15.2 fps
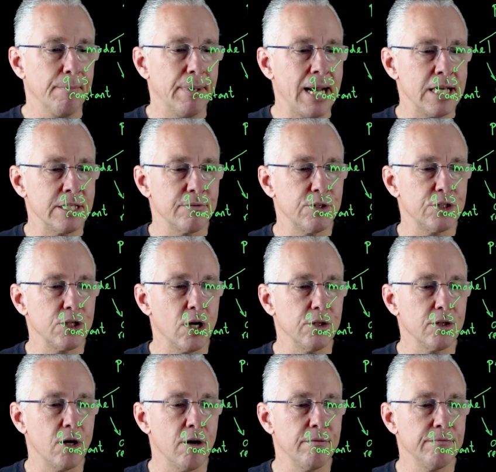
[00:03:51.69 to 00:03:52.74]
But as a
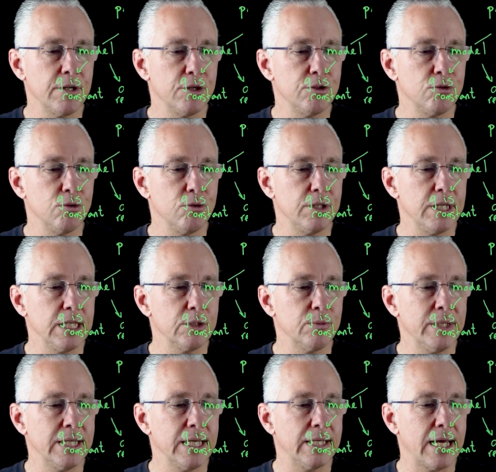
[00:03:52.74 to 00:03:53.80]
result of those two things,
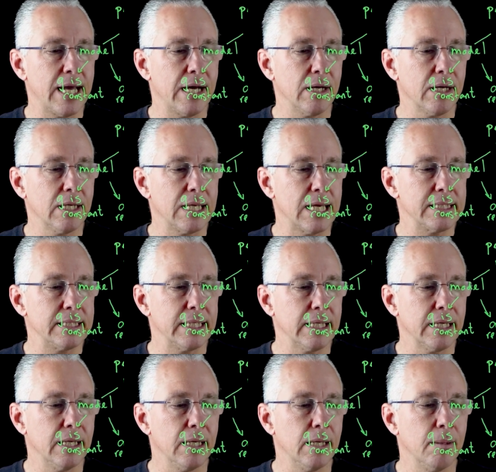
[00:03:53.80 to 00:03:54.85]
we get our
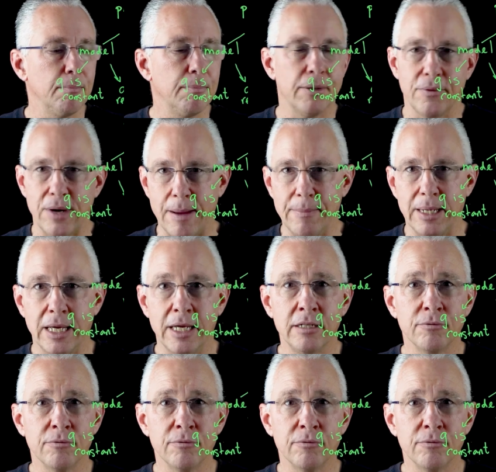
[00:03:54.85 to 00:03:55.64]
classic parabola.